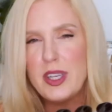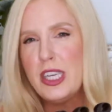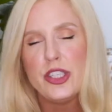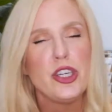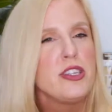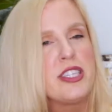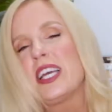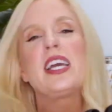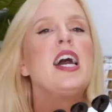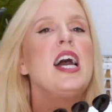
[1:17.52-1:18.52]

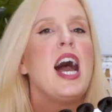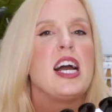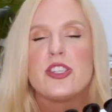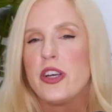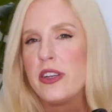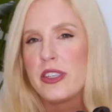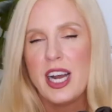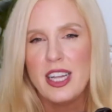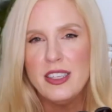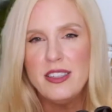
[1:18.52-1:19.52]
using certain
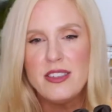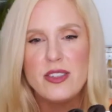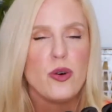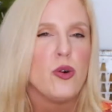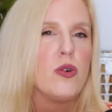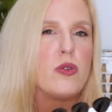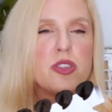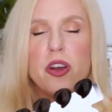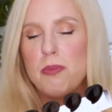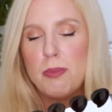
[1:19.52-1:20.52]
colours or
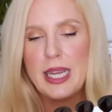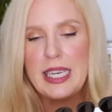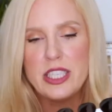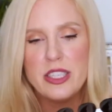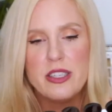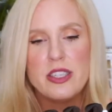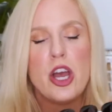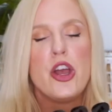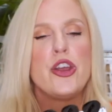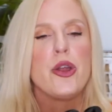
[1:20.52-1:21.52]
certain bleaches,
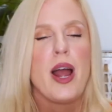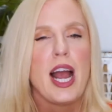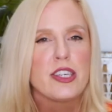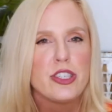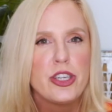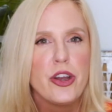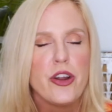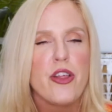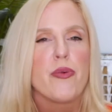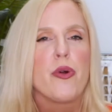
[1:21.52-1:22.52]
you're actually going to
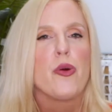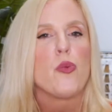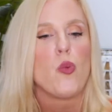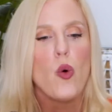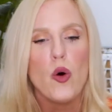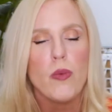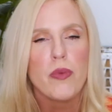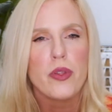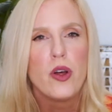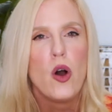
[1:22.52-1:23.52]
throw
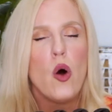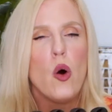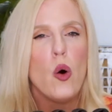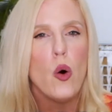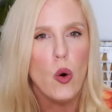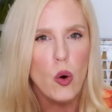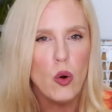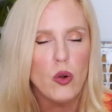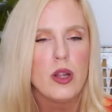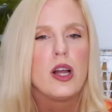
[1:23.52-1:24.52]
warmth.
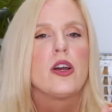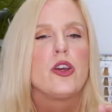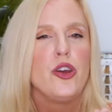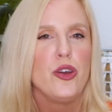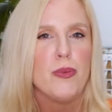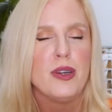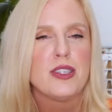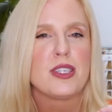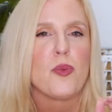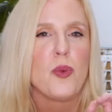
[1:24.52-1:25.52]
All
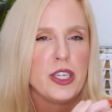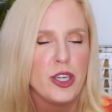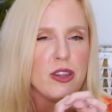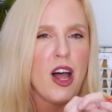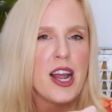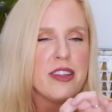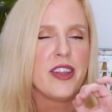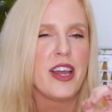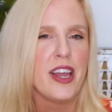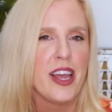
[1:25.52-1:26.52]
humans, when you lighten
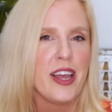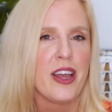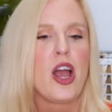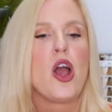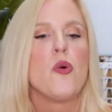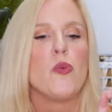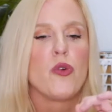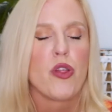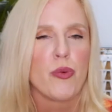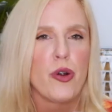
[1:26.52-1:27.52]
their hair, will
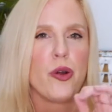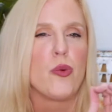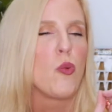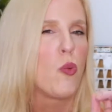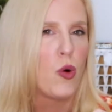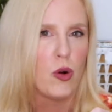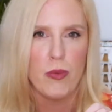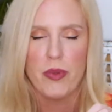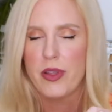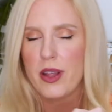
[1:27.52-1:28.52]
throw
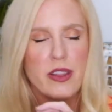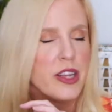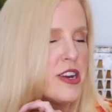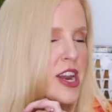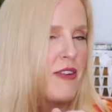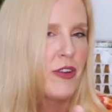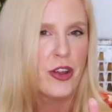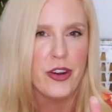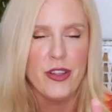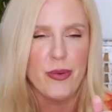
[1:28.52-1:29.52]
warmth. They're never
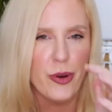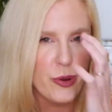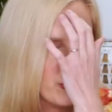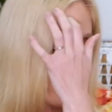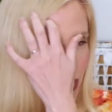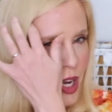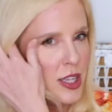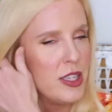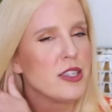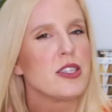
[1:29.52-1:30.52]
going to throw cool
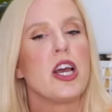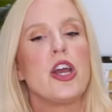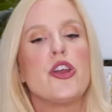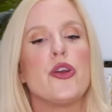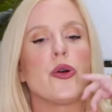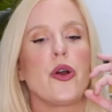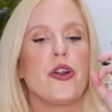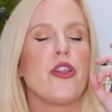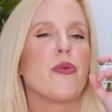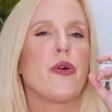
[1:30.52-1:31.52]
colours. You're going to
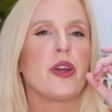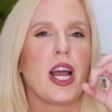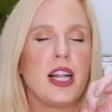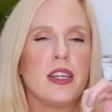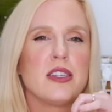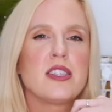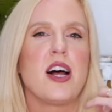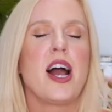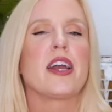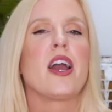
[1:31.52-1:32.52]
throw colours
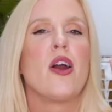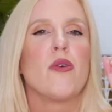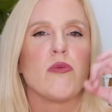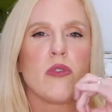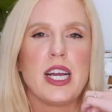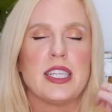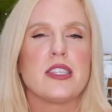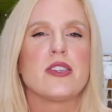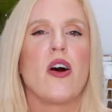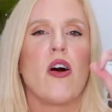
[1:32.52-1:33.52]
like
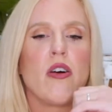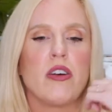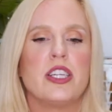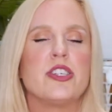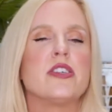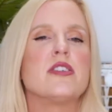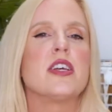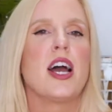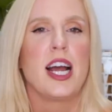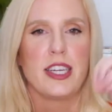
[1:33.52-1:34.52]
reds, oranges,
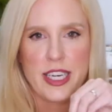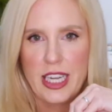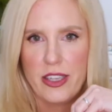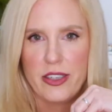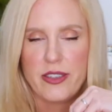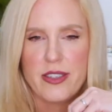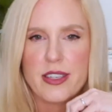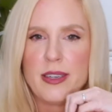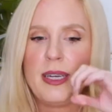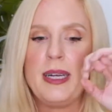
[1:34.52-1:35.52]
and yellows.
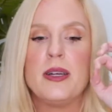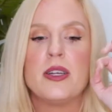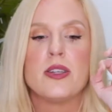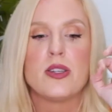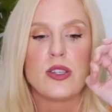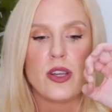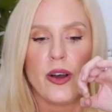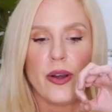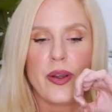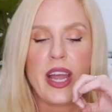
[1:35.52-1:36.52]
So